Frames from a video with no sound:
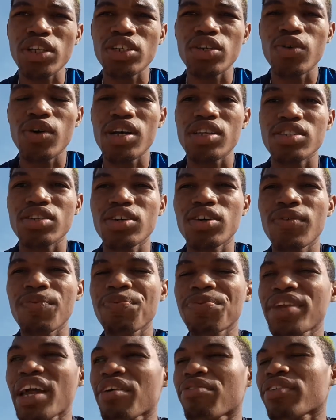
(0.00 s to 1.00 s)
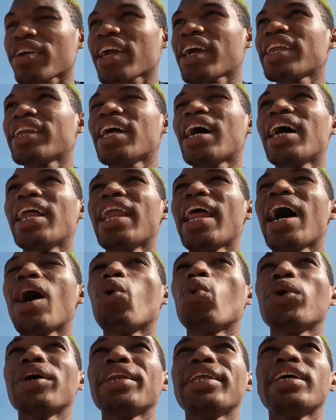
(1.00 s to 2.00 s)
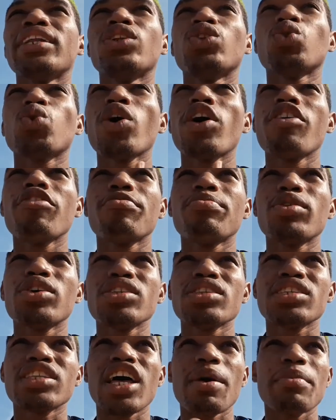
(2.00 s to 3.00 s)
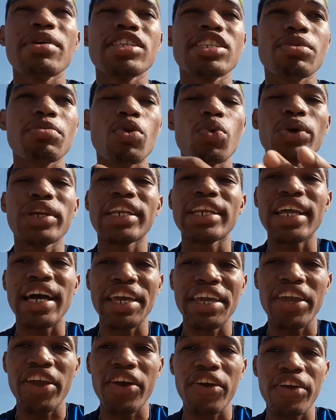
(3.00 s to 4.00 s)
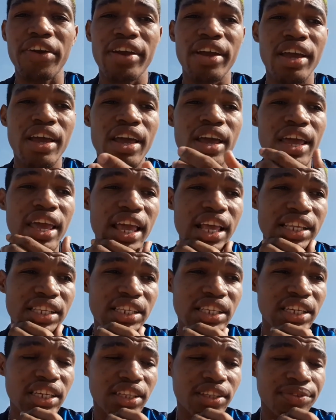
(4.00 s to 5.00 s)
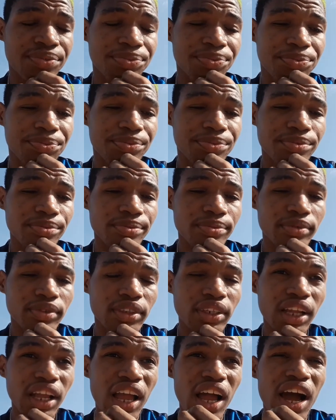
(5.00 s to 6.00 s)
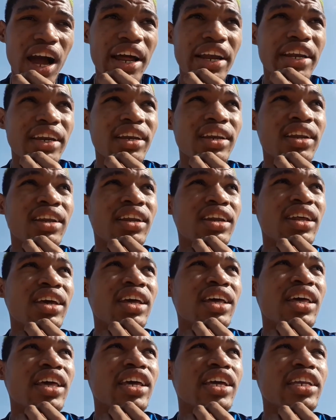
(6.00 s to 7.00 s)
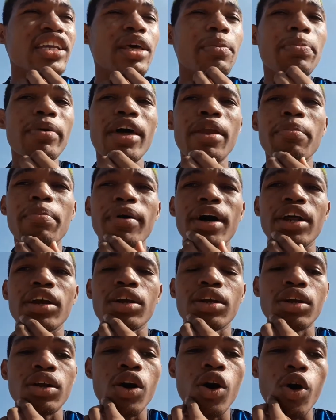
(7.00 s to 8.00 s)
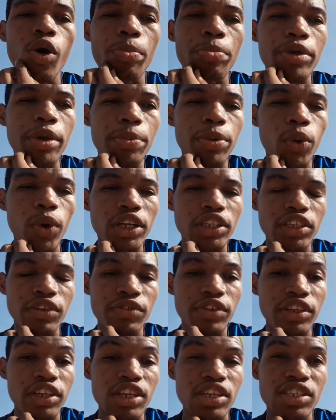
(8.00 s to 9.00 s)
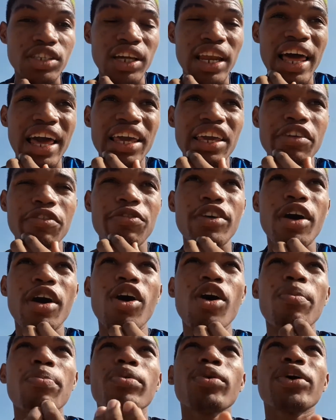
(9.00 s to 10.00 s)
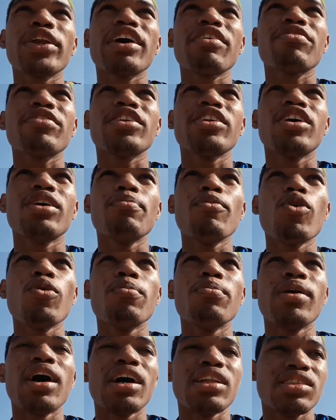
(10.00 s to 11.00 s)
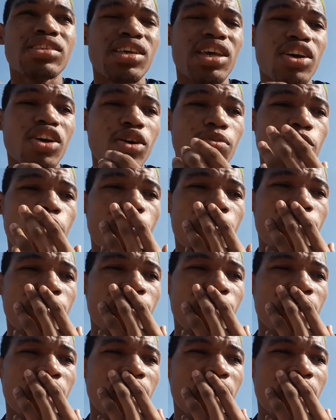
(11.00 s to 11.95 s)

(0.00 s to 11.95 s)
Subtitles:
watch hours go, you have to get that like within 12 months time, you see me? Within a year, you see it? And it depends on how people watch a video. So like if you upload a video, boom, and say you boom,